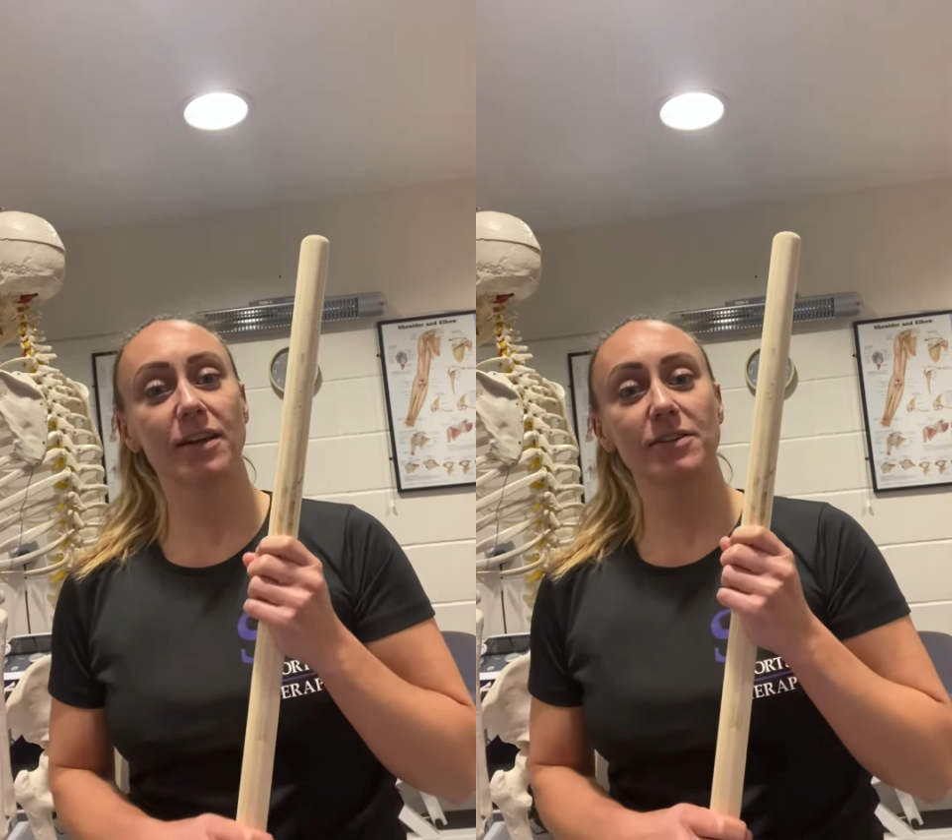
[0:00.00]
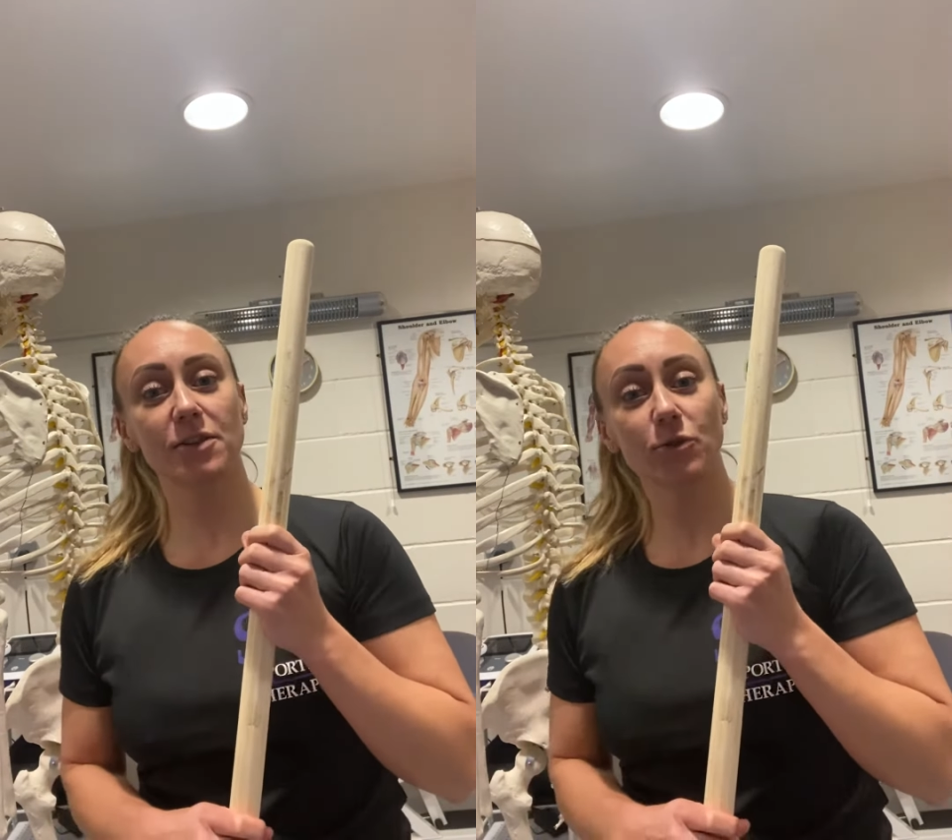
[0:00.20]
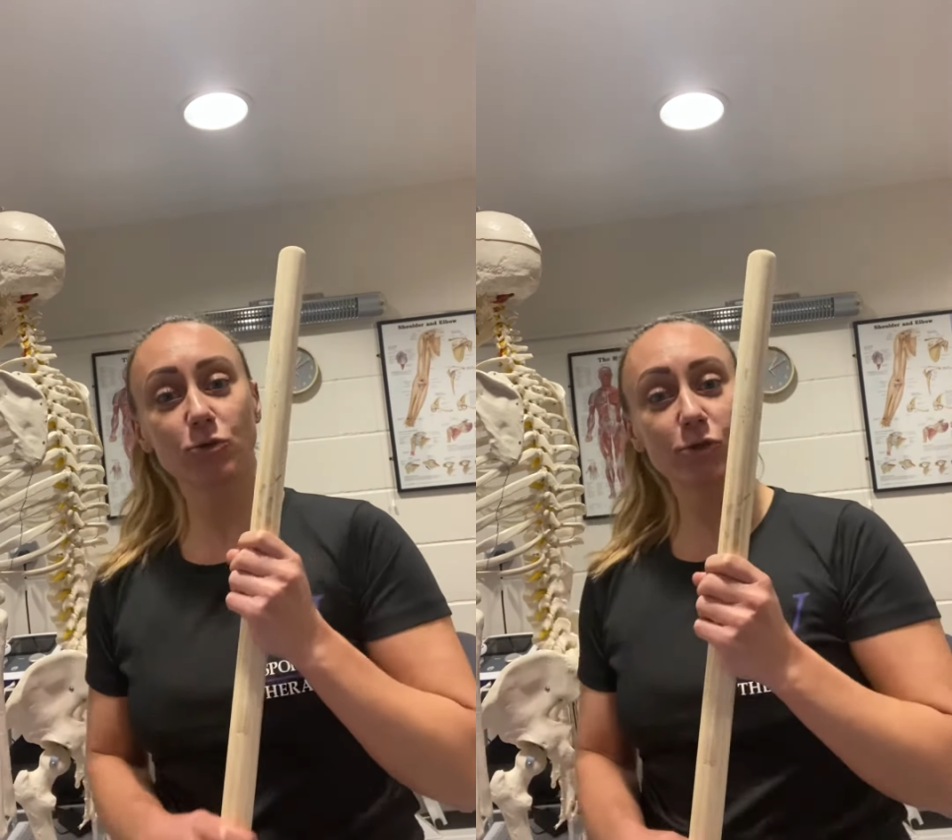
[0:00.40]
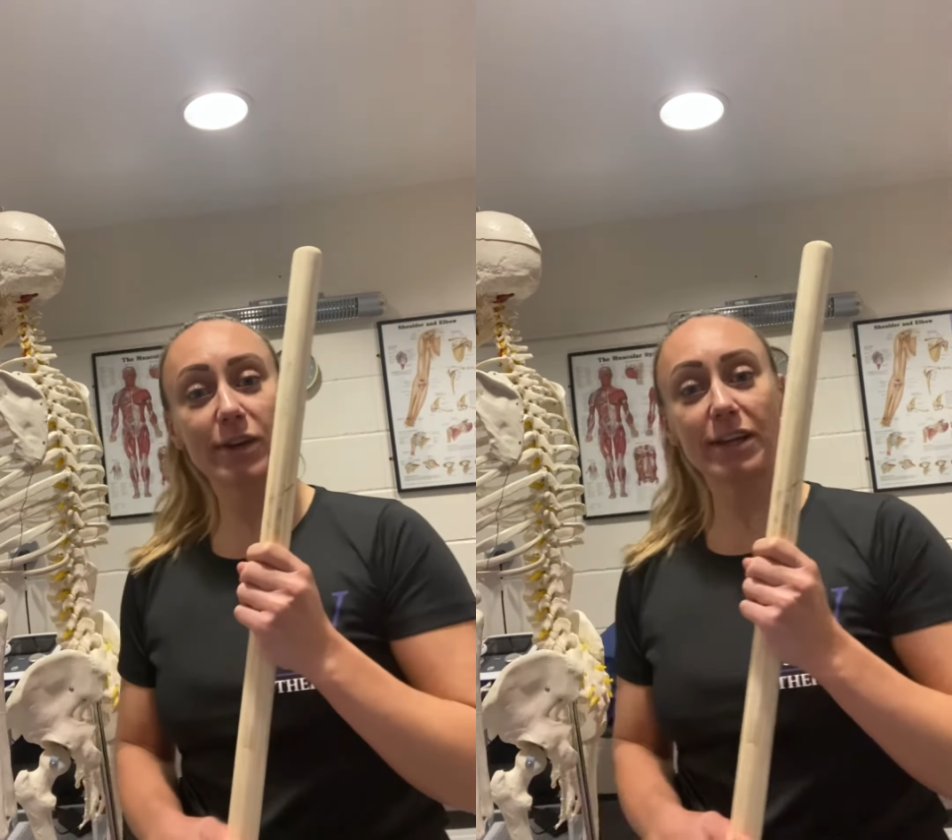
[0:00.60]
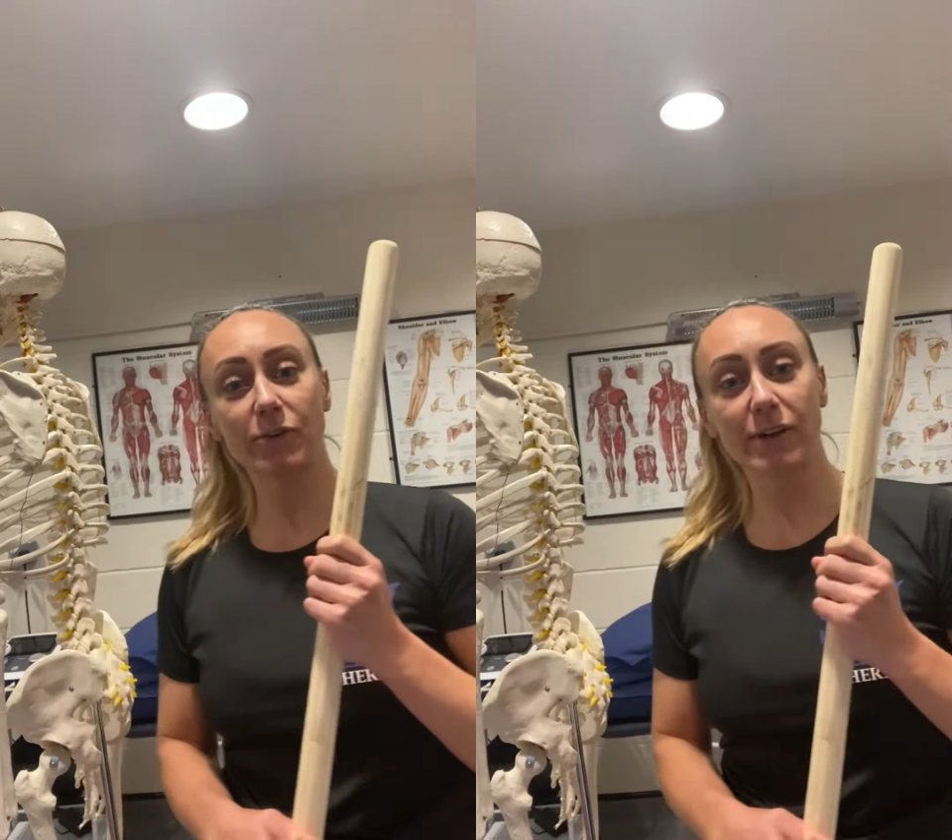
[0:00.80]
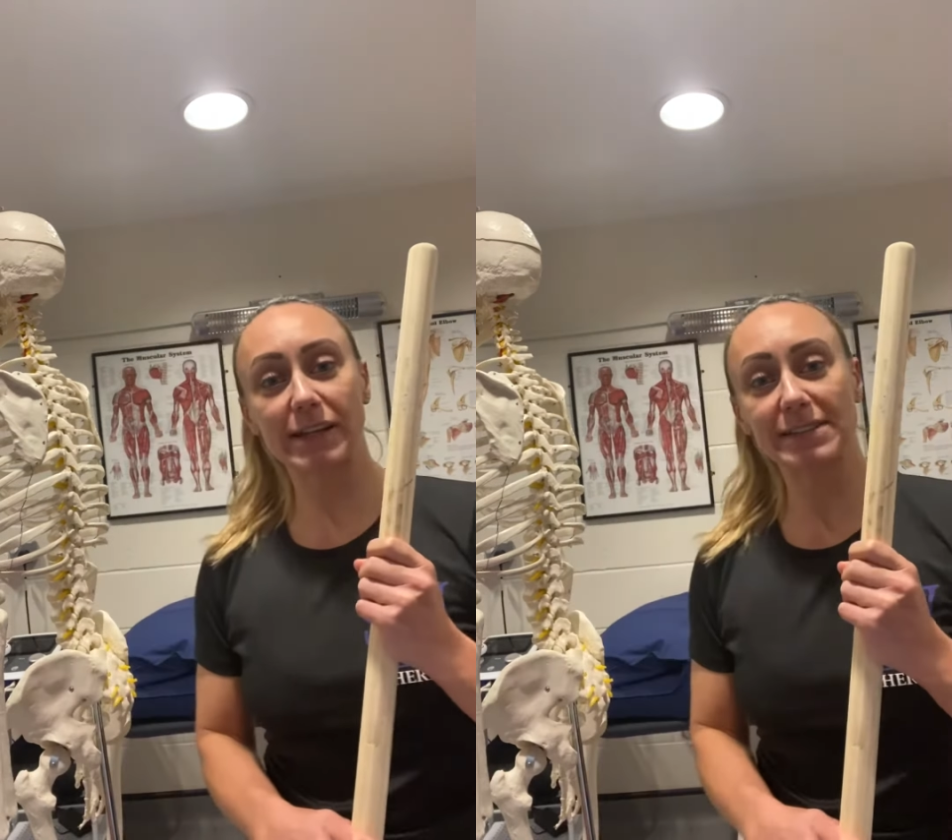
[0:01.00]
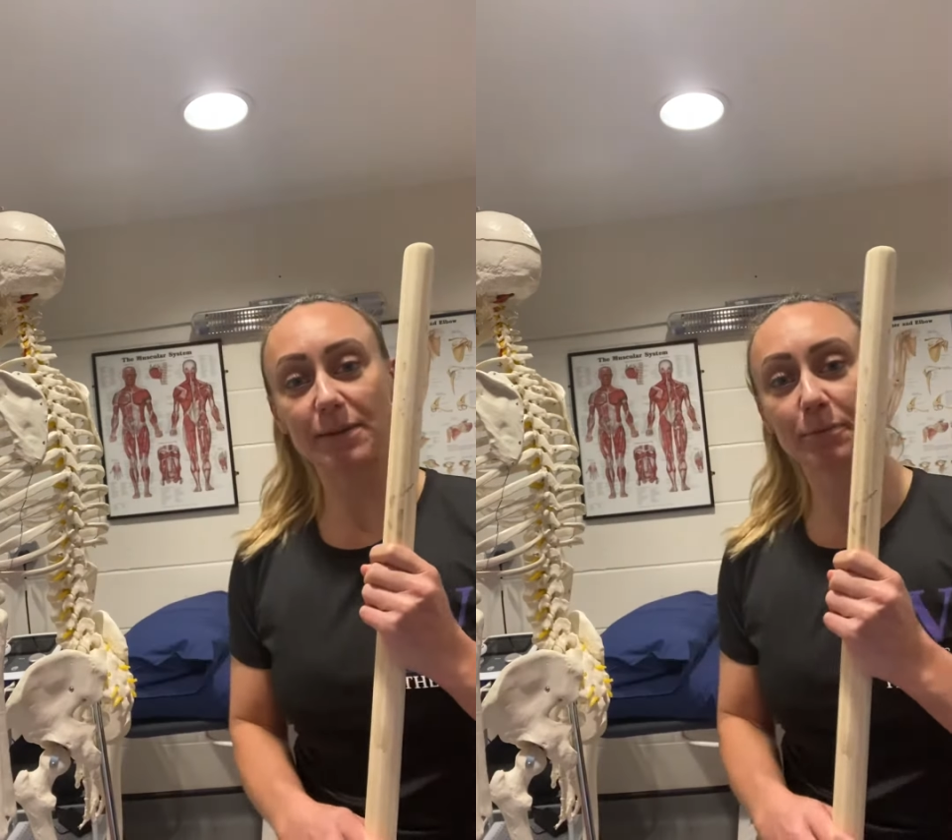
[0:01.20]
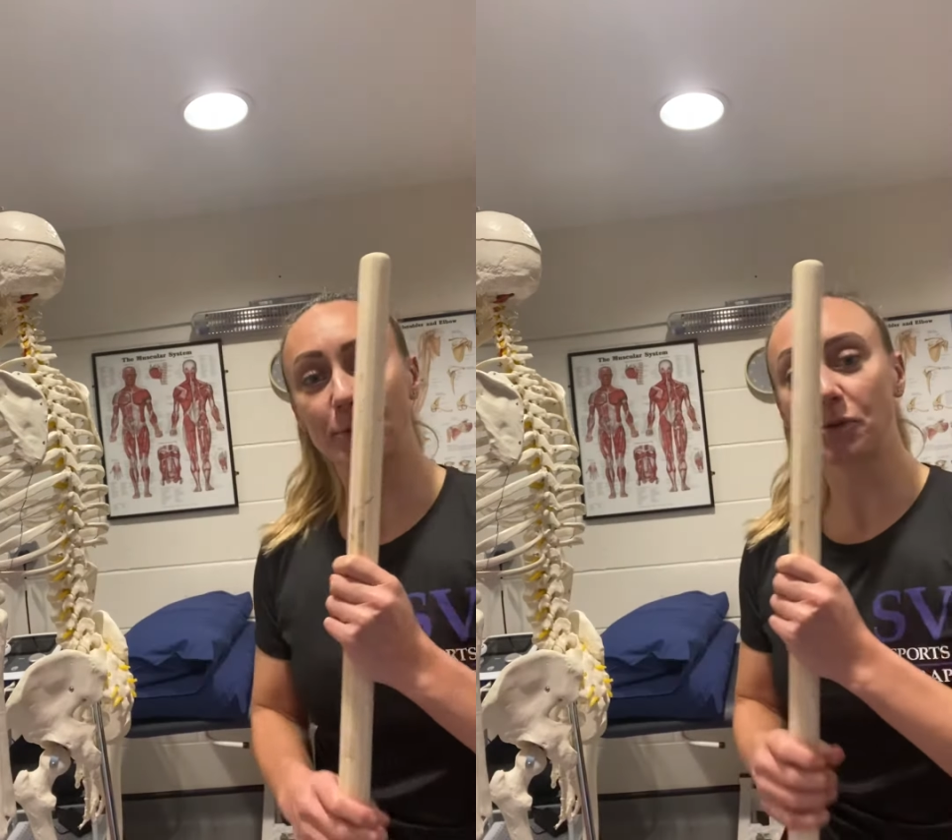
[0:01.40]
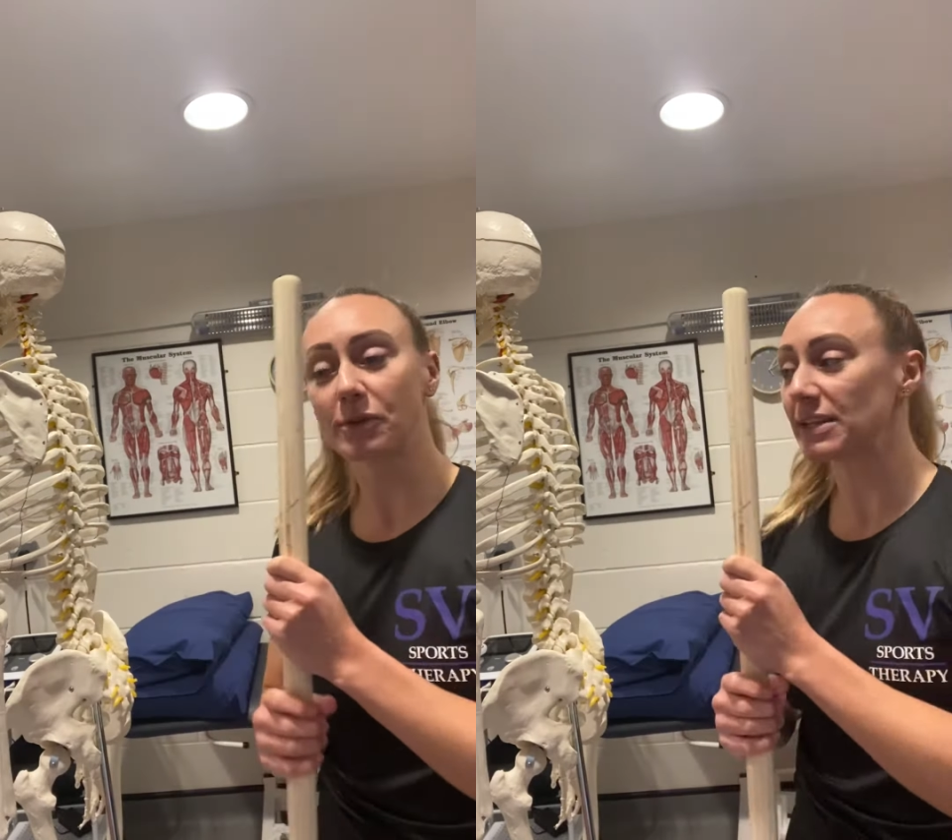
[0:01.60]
So really, really simple.